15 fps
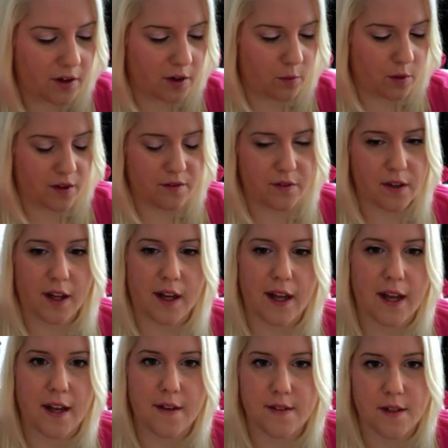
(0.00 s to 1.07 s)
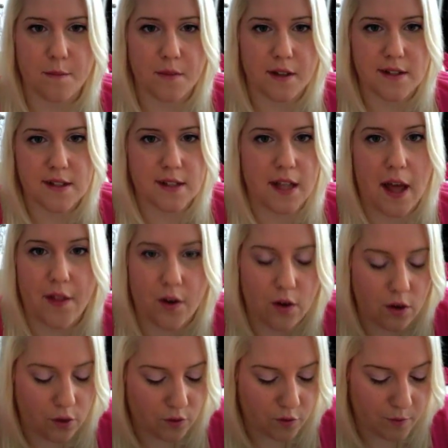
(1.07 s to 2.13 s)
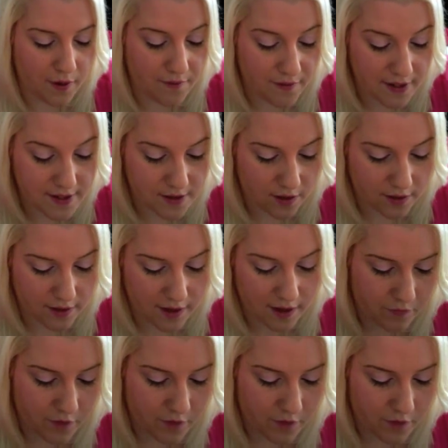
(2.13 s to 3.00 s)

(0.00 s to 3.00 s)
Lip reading: I don't want to feel like I have something slathered all over my face all day.